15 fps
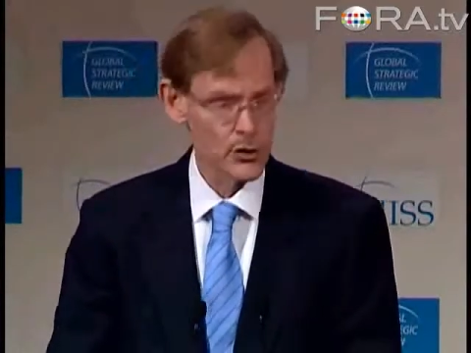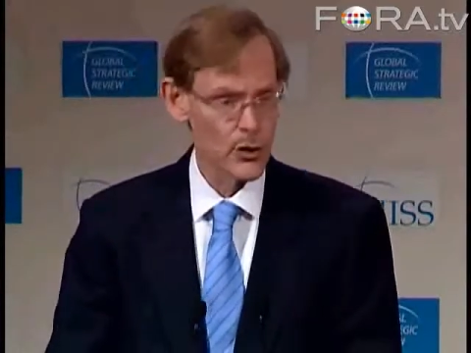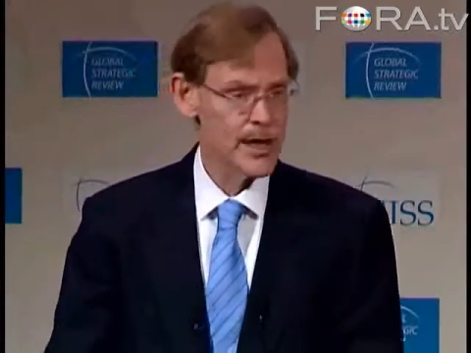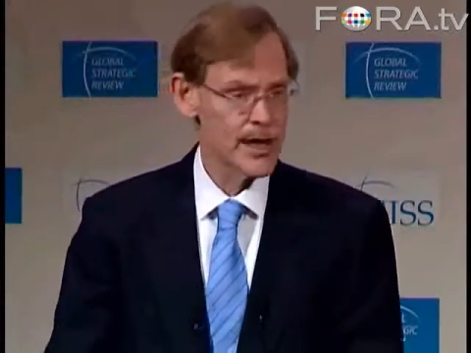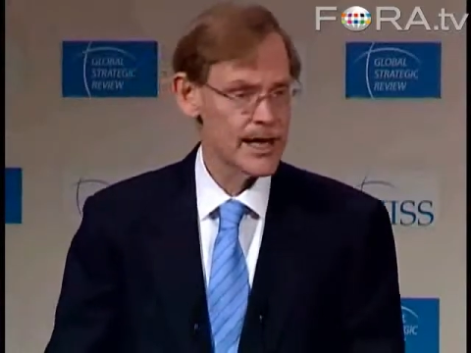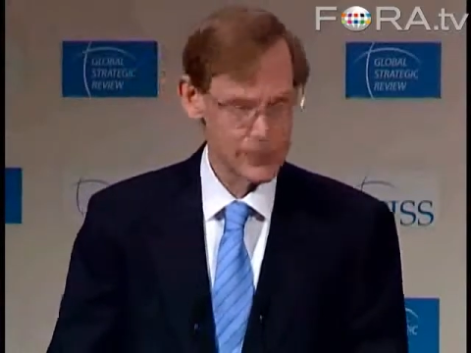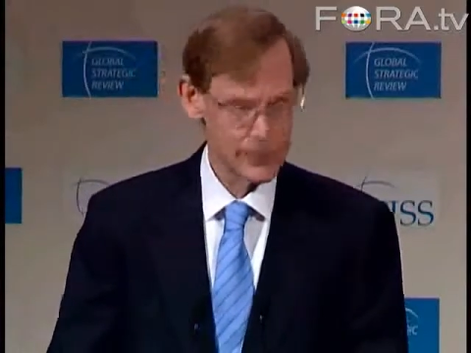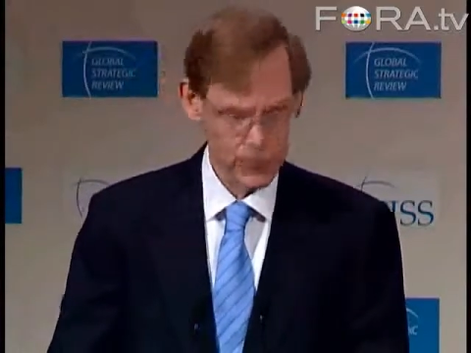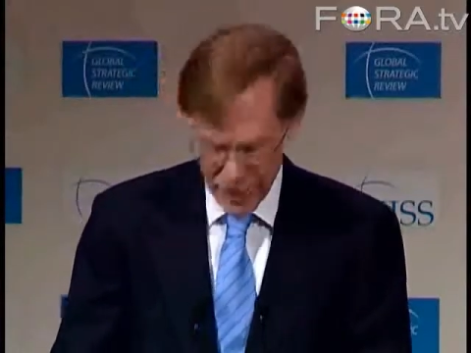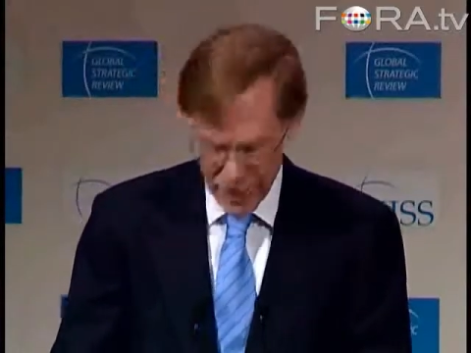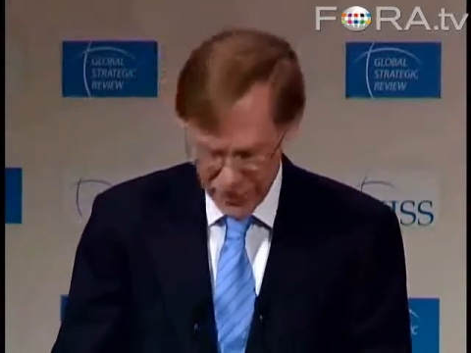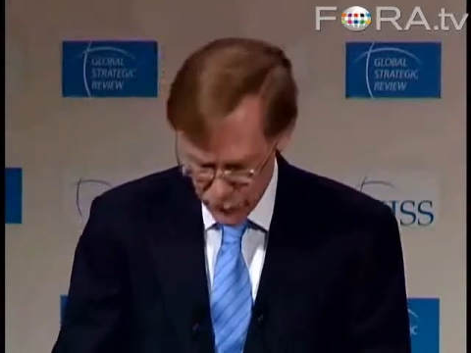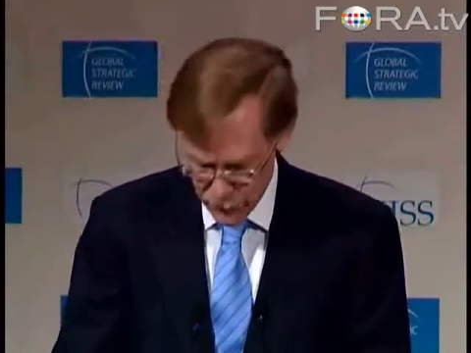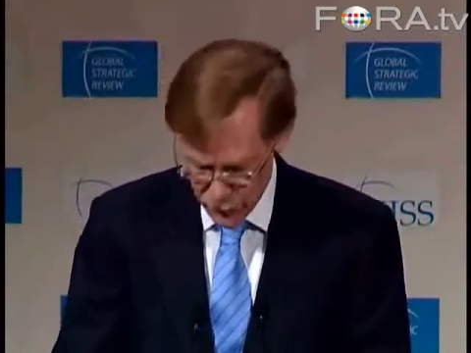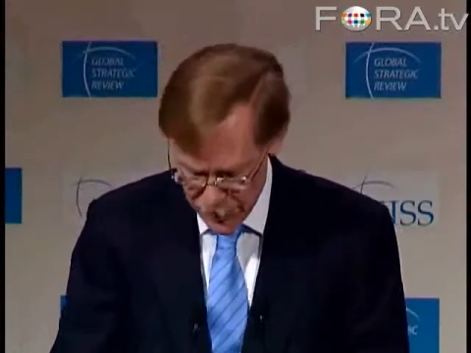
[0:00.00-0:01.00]
drawing on
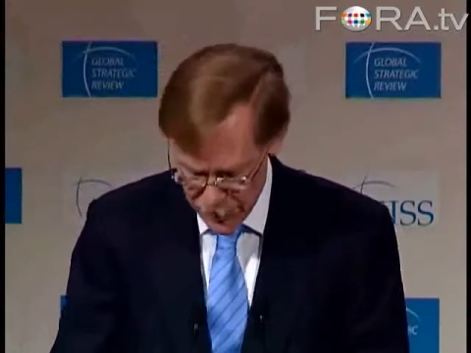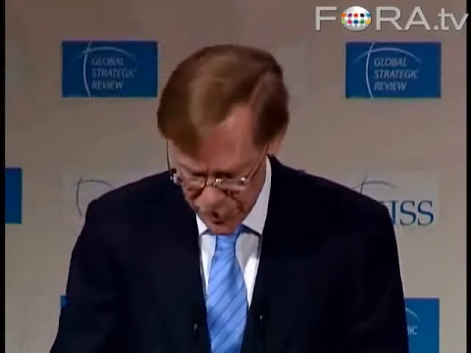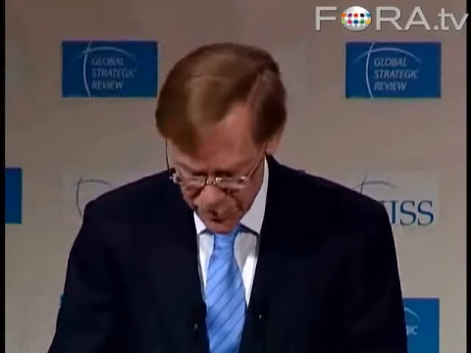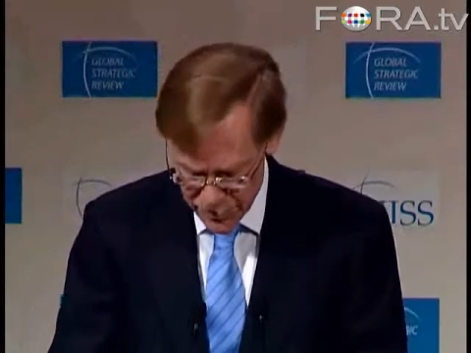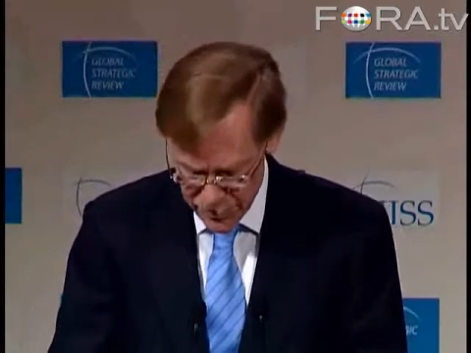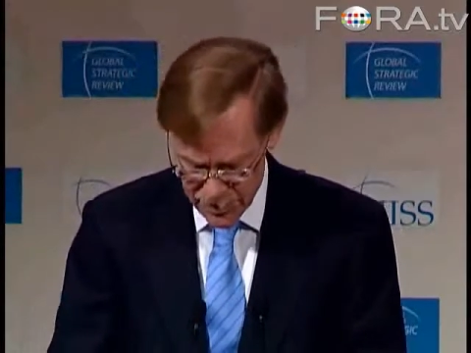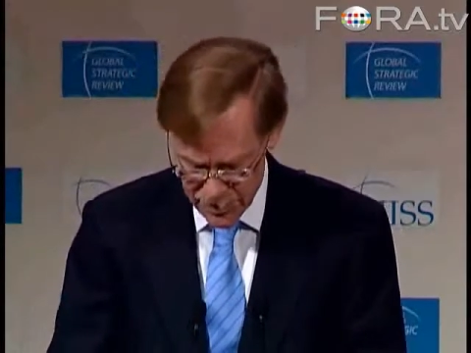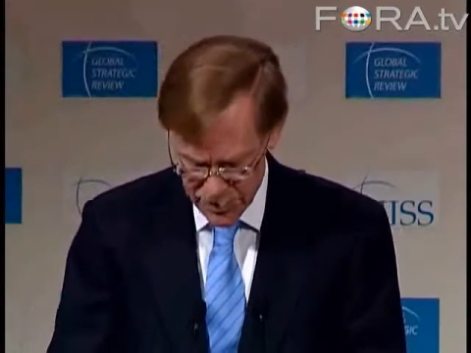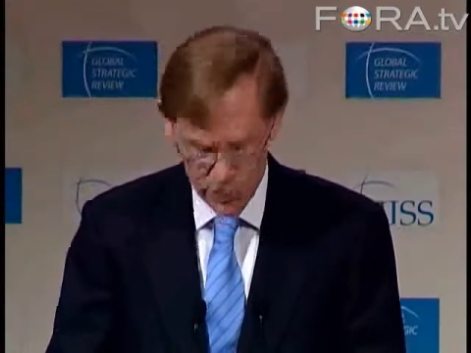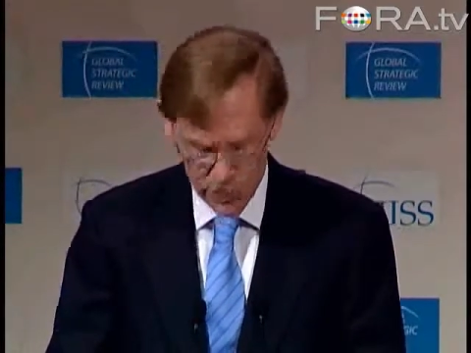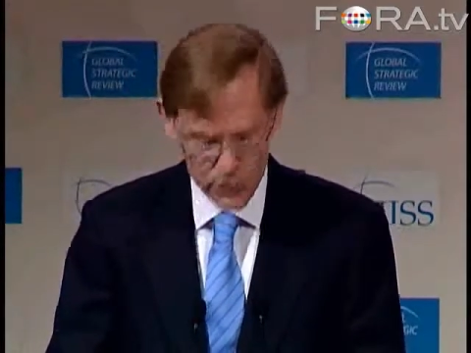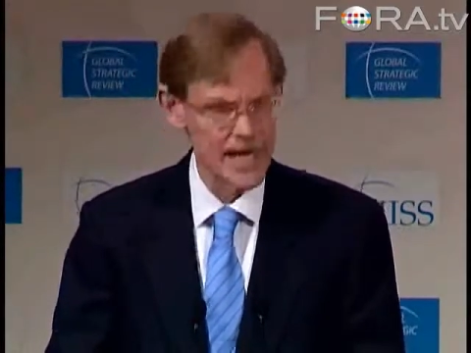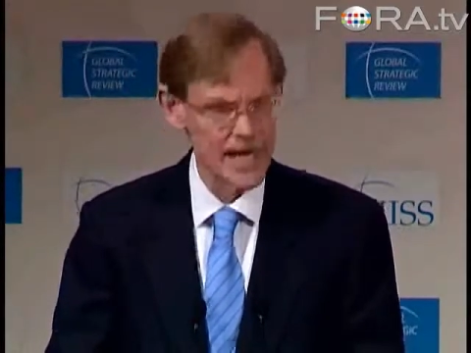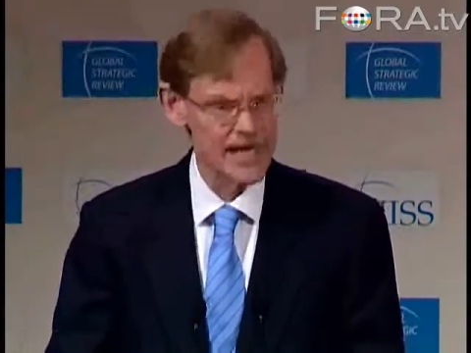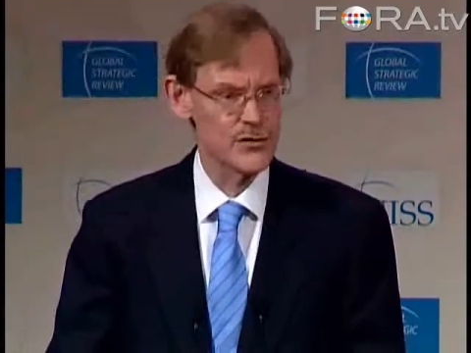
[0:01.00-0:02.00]
private remittances
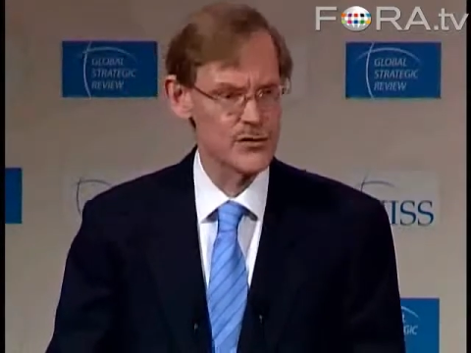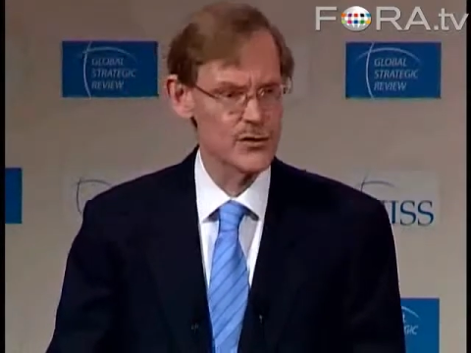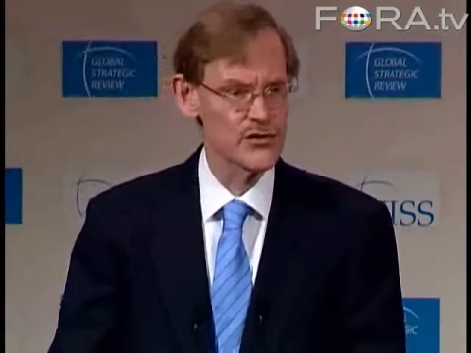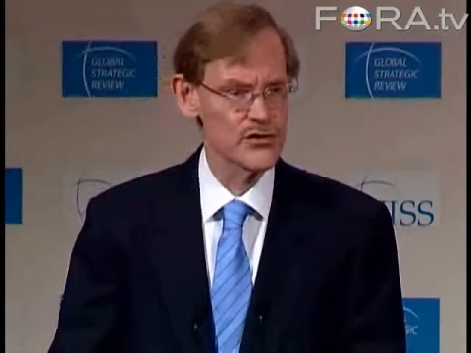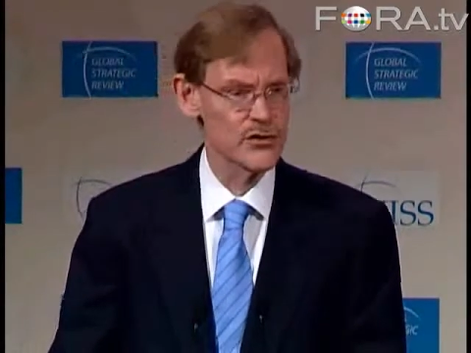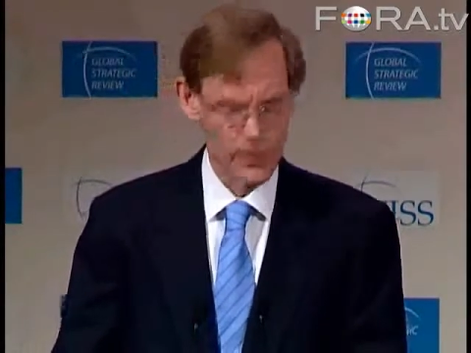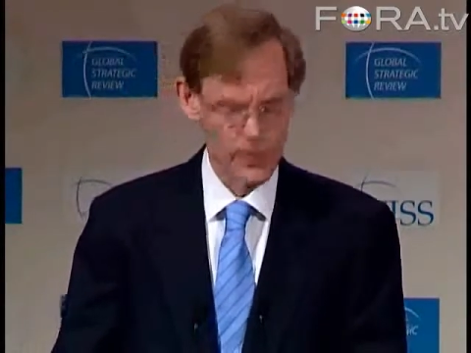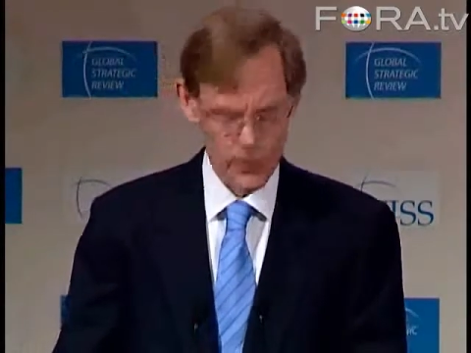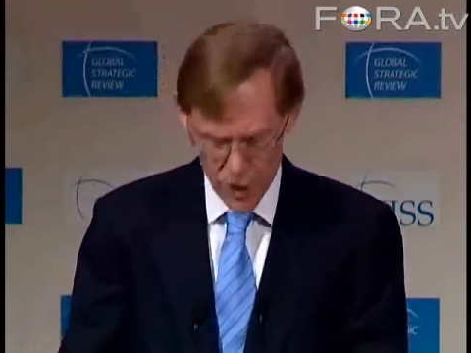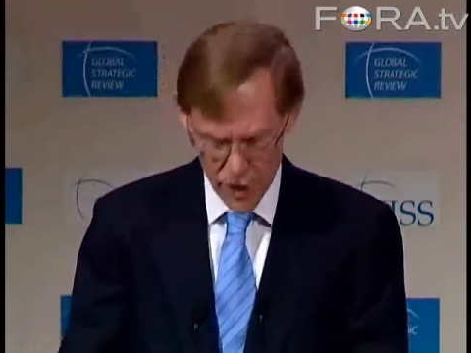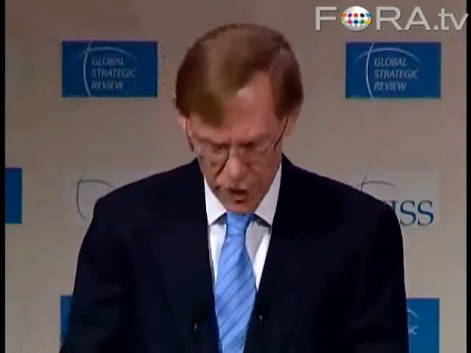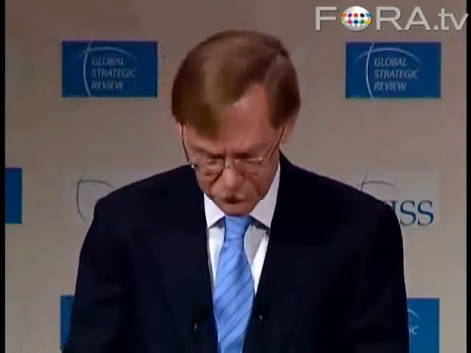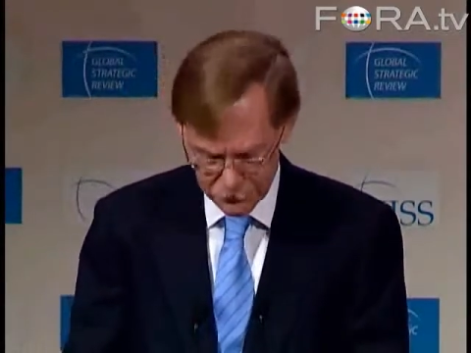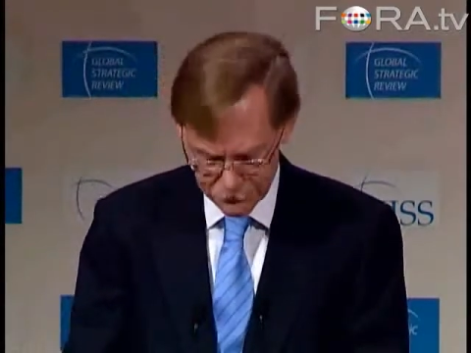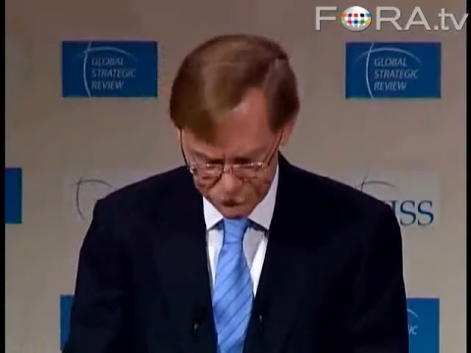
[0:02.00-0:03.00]
and transfers from
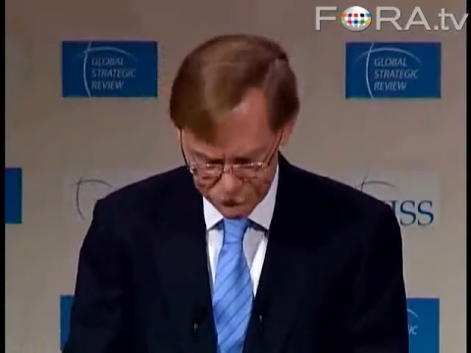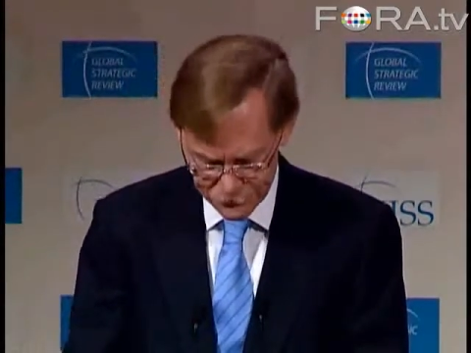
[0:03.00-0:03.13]
abroad.